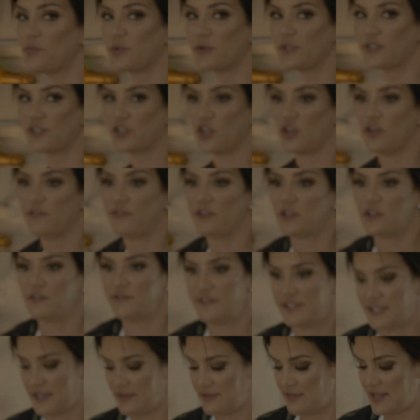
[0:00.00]

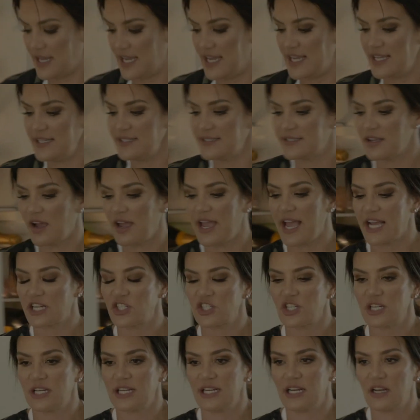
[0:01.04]
preservatives in these. I
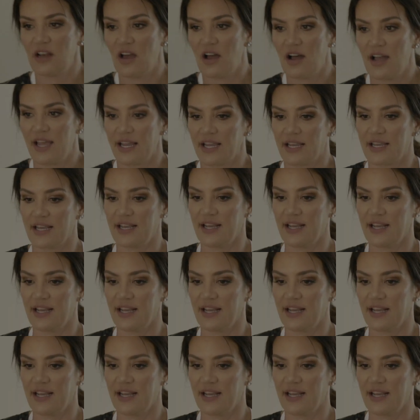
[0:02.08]
actually like